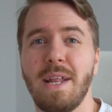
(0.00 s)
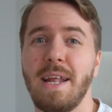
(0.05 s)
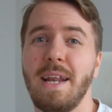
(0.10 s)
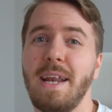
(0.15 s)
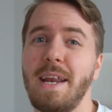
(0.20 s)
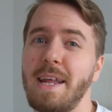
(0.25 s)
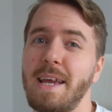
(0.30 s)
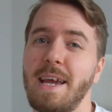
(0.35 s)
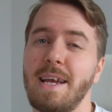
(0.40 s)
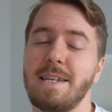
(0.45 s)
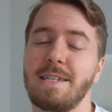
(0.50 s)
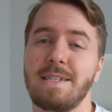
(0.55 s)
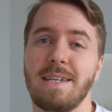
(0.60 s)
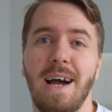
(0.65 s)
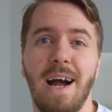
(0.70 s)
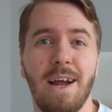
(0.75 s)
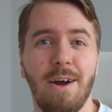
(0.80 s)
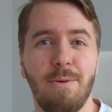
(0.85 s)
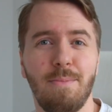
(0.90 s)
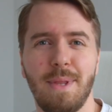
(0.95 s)
in any case,
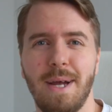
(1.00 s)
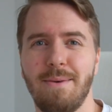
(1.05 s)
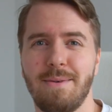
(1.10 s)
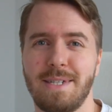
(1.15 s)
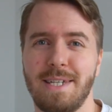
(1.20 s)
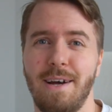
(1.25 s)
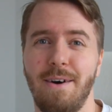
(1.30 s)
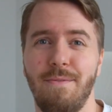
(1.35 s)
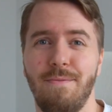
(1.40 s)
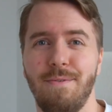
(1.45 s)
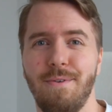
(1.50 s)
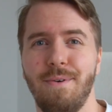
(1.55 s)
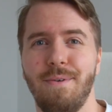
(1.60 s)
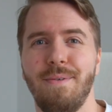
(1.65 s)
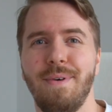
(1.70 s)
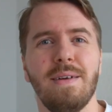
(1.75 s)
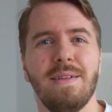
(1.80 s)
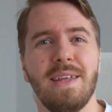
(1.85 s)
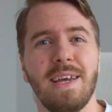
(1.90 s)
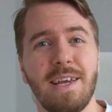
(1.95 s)
I hope that was helpful.
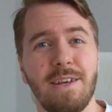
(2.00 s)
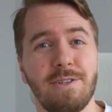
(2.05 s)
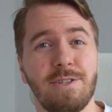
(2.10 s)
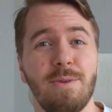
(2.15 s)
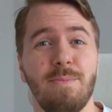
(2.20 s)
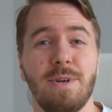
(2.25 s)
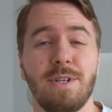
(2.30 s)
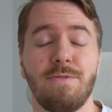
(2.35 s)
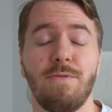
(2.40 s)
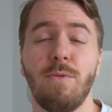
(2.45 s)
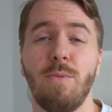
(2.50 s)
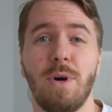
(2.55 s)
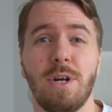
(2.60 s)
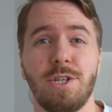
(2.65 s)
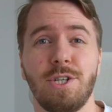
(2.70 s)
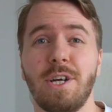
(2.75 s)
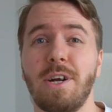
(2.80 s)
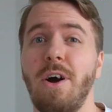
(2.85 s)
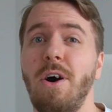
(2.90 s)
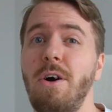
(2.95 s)
Thank you so much for
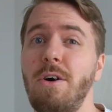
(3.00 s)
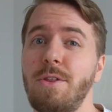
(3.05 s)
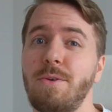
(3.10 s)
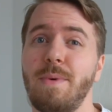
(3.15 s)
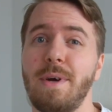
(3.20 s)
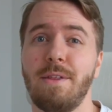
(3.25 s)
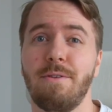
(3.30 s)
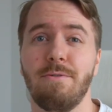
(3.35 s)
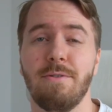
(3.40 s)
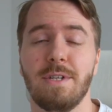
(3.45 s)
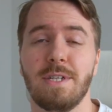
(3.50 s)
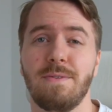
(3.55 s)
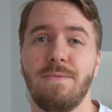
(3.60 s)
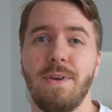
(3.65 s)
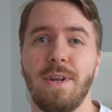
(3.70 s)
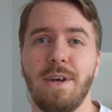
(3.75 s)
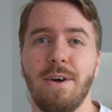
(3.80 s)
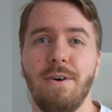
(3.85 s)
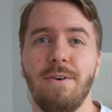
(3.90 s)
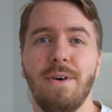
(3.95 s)
watching all the way through this
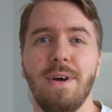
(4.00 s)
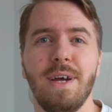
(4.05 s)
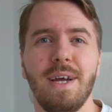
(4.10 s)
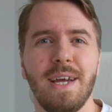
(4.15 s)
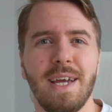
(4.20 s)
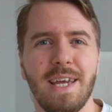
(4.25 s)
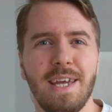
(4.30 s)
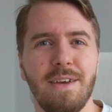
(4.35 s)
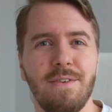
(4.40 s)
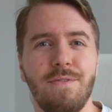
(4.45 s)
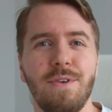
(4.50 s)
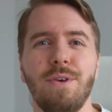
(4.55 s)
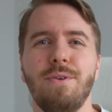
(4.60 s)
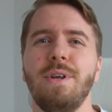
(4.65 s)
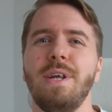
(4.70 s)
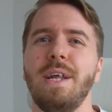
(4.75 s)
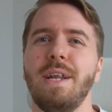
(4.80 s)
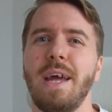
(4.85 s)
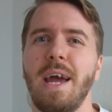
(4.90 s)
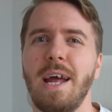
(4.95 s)
video. If you
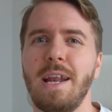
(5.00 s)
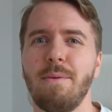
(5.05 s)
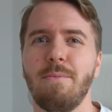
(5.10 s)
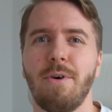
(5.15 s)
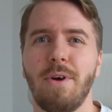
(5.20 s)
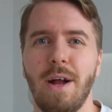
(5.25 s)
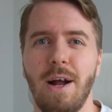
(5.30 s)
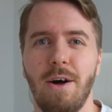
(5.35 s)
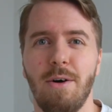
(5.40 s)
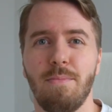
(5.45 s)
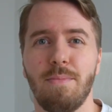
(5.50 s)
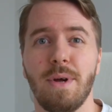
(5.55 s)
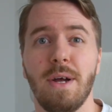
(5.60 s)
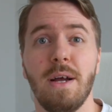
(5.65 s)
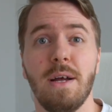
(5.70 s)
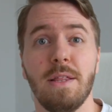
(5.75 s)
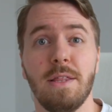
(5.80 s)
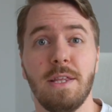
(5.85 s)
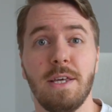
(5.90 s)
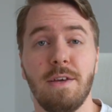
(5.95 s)
need any more help,
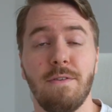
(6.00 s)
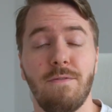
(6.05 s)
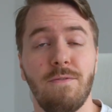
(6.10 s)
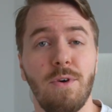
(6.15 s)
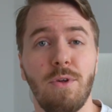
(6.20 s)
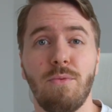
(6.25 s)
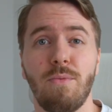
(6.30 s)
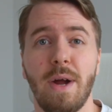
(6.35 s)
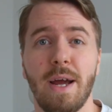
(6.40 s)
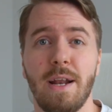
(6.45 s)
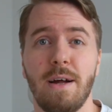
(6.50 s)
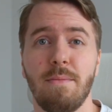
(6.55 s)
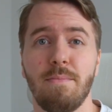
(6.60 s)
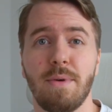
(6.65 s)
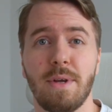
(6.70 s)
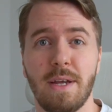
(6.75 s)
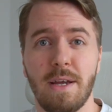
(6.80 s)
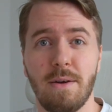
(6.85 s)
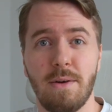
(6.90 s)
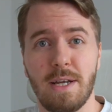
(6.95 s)
the full write-up
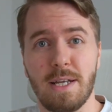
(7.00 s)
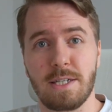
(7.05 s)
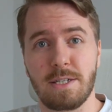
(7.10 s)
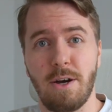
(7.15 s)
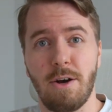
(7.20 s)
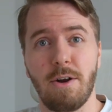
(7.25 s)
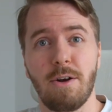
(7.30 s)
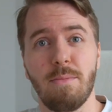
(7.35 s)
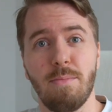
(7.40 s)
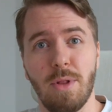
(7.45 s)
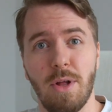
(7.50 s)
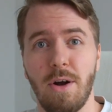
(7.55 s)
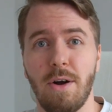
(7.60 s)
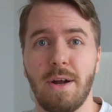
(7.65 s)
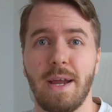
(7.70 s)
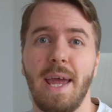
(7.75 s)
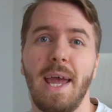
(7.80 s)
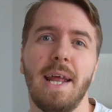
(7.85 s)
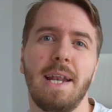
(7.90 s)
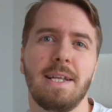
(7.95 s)
is on our blog
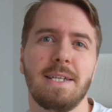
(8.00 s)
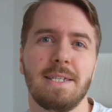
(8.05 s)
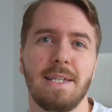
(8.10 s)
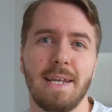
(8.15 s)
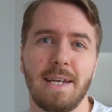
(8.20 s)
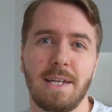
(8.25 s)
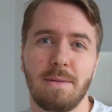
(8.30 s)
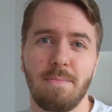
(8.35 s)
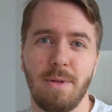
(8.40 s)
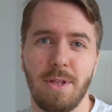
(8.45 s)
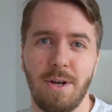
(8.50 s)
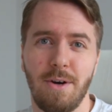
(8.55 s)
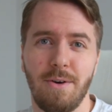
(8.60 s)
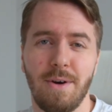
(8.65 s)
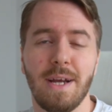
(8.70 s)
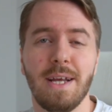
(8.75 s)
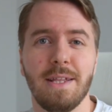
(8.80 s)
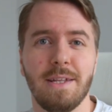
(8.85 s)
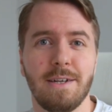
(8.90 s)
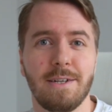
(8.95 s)
and is linked below
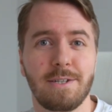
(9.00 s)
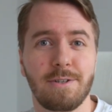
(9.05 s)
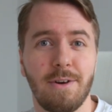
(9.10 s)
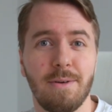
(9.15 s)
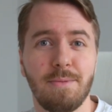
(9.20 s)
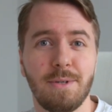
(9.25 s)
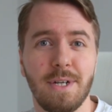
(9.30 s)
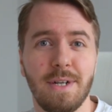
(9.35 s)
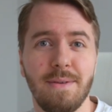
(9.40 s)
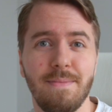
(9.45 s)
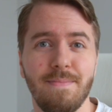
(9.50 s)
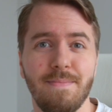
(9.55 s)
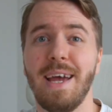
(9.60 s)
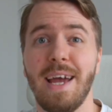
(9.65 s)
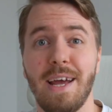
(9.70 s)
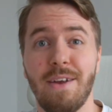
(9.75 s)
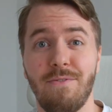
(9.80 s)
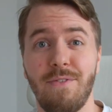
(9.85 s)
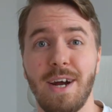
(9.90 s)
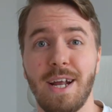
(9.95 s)
in the description.
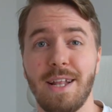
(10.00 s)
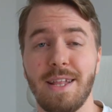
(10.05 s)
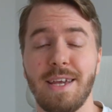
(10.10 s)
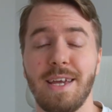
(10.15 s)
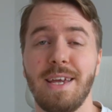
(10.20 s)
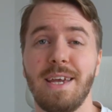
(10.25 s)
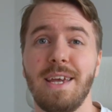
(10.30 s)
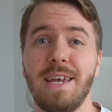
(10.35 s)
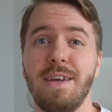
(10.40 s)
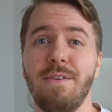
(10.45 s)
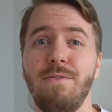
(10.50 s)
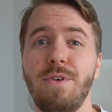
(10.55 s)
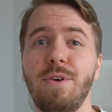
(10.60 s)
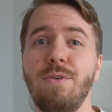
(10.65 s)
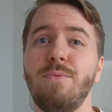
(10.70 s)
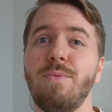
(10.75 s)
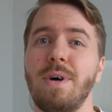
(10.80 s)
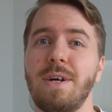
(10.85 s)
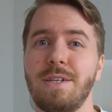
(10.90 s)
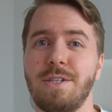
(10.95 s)
And finally, if you
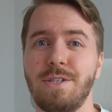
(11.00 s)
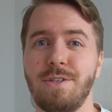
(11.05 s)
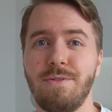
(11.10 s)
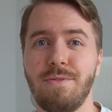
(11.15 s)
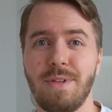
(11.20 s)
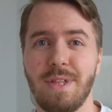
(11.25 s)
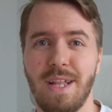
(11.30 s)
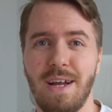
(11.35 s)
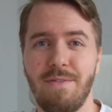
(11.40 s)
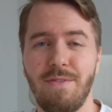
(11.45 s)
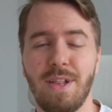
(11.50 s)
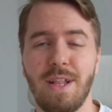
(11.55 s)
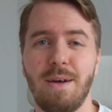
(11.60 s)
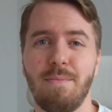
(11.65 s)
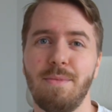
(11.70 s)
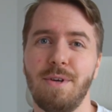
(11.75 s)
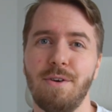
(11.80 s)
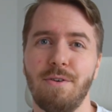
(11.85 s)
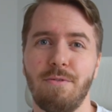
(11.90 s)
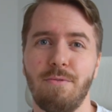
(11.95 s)
want to level
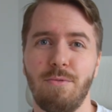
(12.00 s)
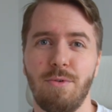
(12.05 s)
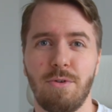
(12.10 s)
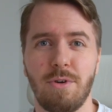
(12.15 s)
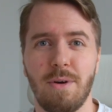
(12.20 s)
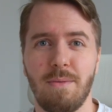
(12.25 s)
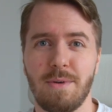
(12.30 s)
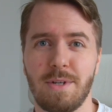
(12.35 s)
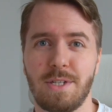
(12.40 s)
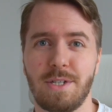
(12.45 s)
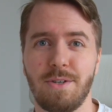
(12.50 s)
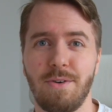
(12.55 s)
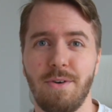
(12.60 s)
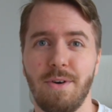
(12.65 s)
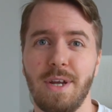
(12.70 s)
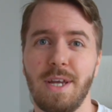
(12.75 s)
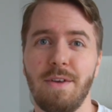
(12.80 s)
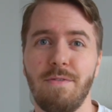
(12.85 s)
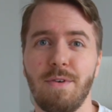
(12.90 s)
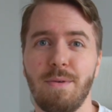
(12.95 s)
up your WooCommerce store
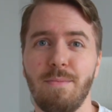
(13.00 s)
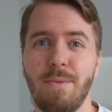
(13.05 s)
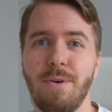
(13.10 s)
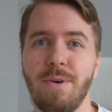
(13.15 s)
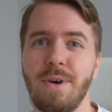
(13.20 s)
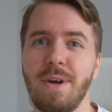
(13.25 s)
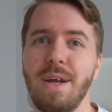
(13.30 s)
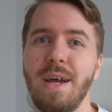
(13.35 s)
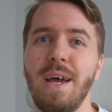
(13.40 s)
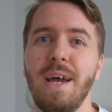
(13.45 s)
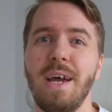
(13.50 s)
even more,